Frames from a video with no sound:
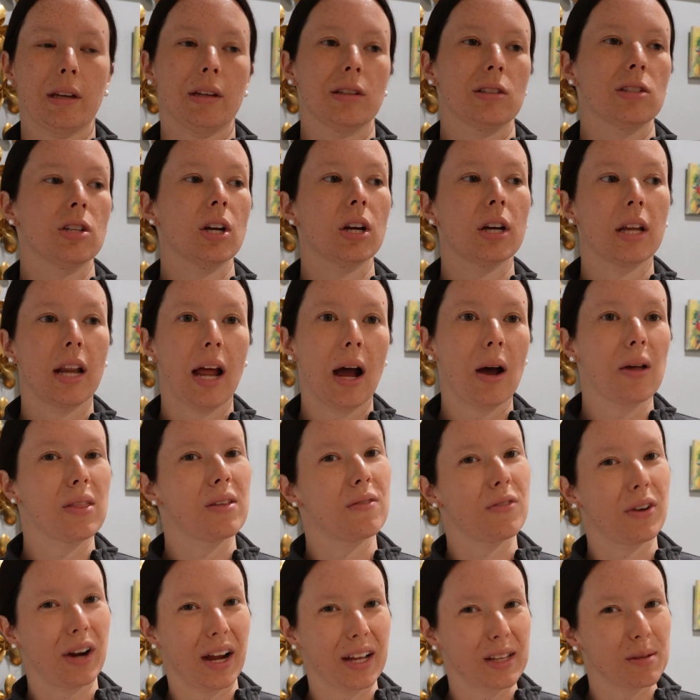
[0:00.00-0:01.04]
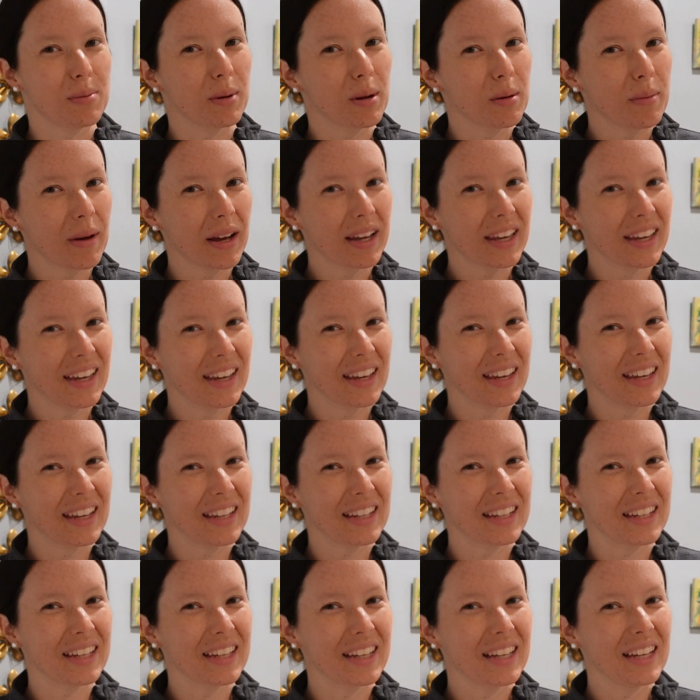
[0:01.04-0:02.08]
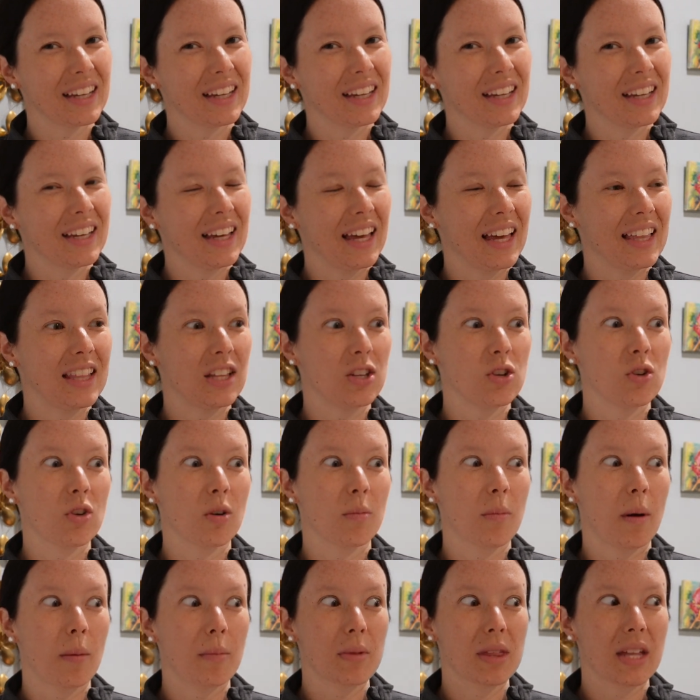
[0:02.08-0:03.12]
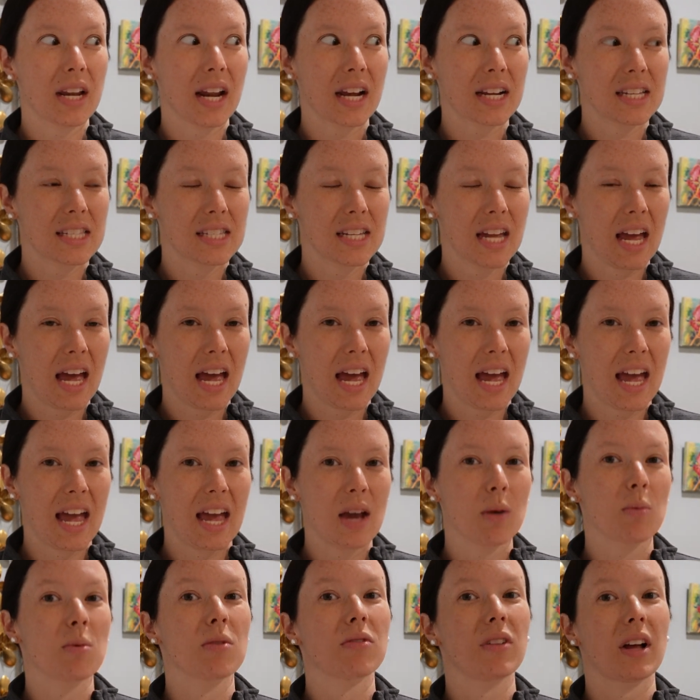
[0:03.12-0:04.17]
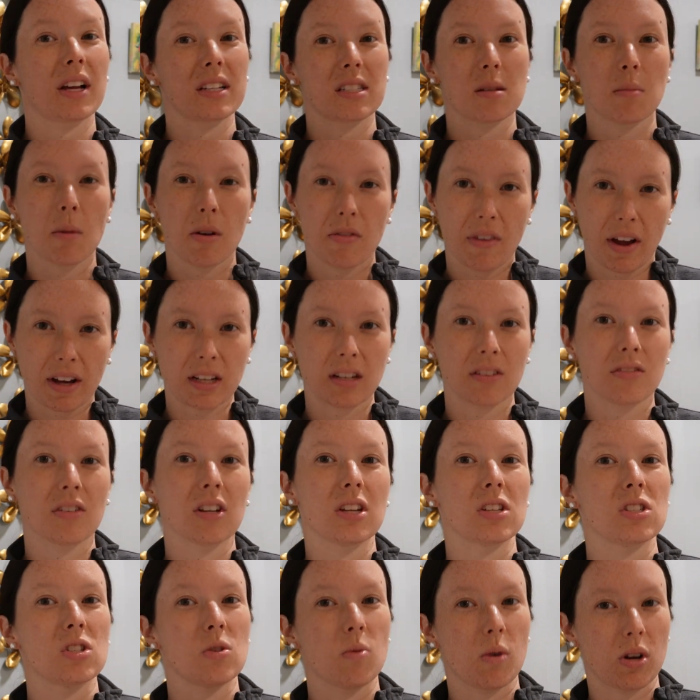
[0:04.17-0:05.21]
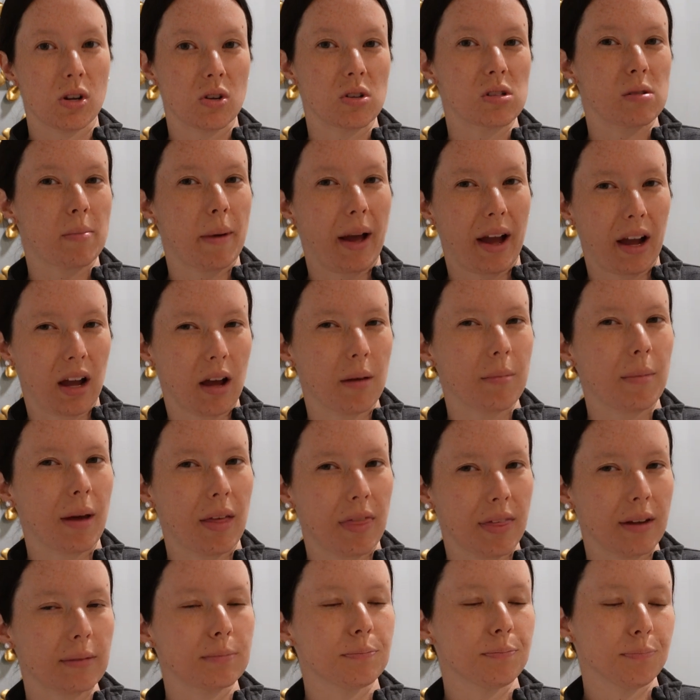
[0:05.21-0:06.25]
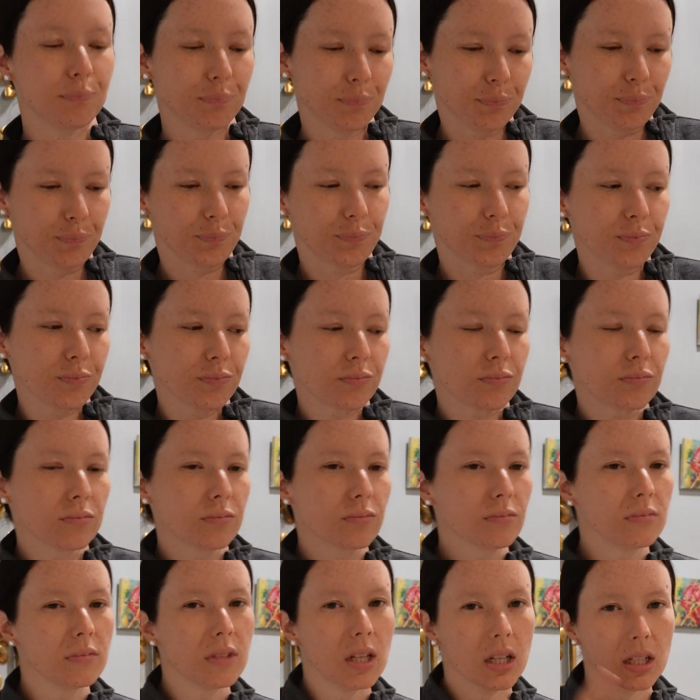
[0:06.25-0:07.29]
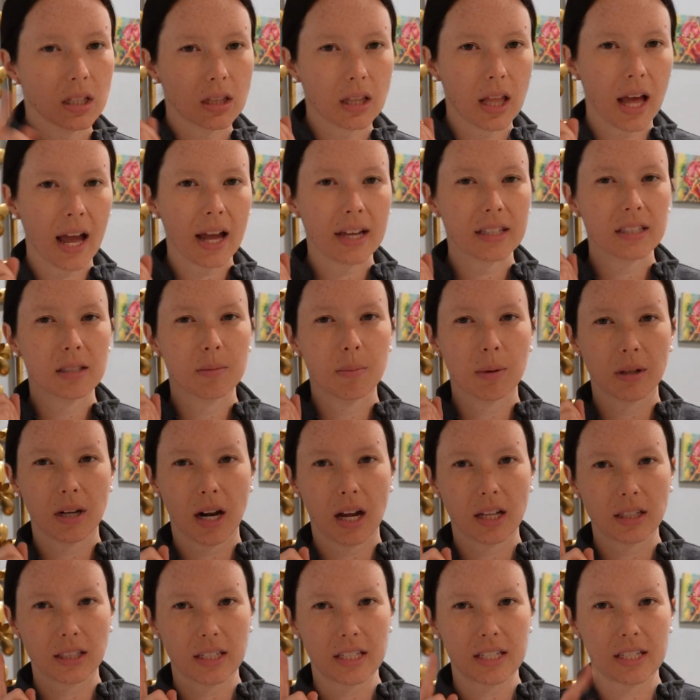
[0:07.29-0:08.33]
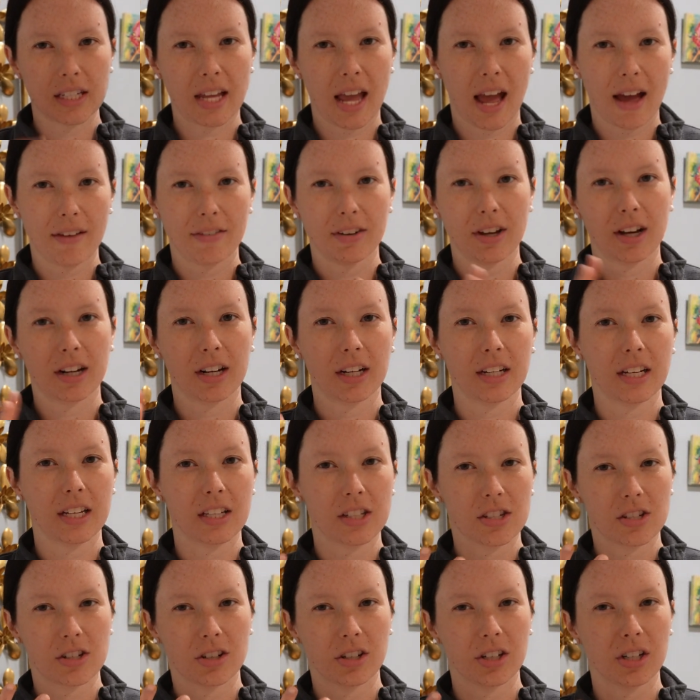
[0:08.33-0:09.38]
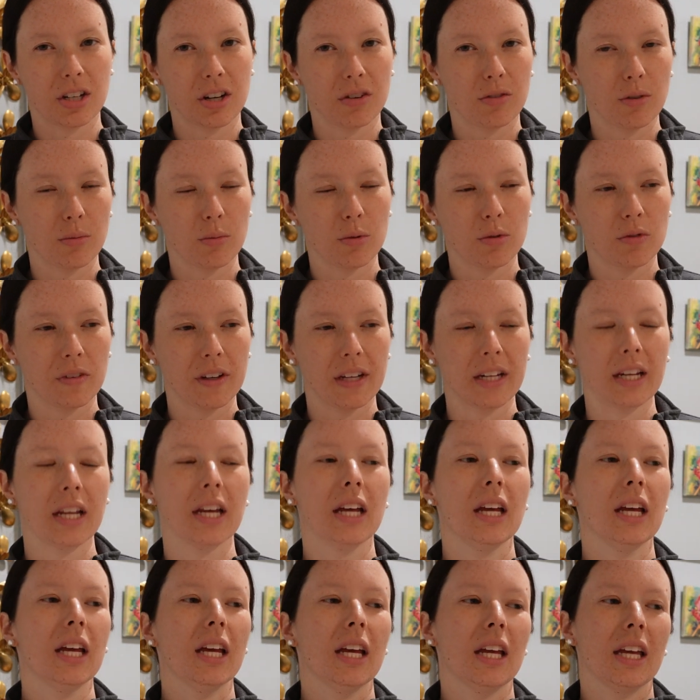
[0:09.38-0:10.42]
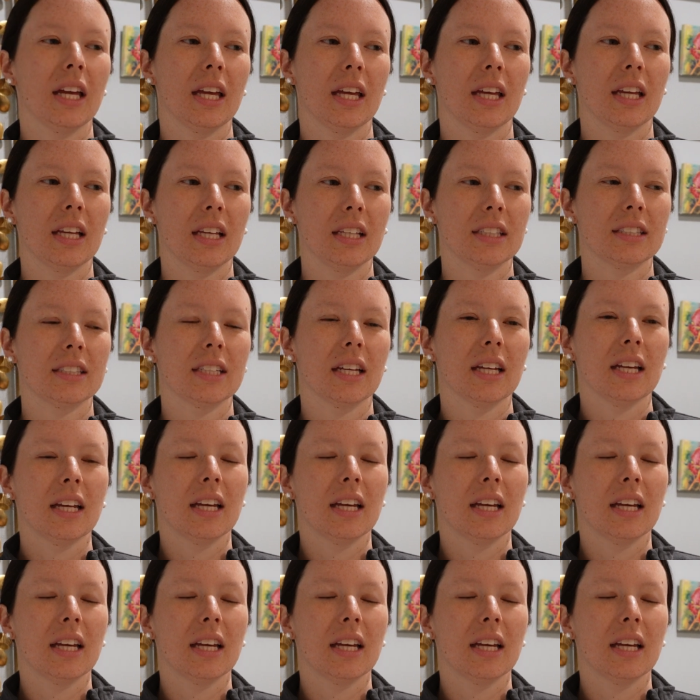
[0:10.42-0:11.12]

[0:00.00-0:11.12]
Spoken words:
took it out and then forgot to put it back in, and then you remember the next day, we've lost some effectiveness, you want to use the backup method. Last but not least caveat on inserting and removing is,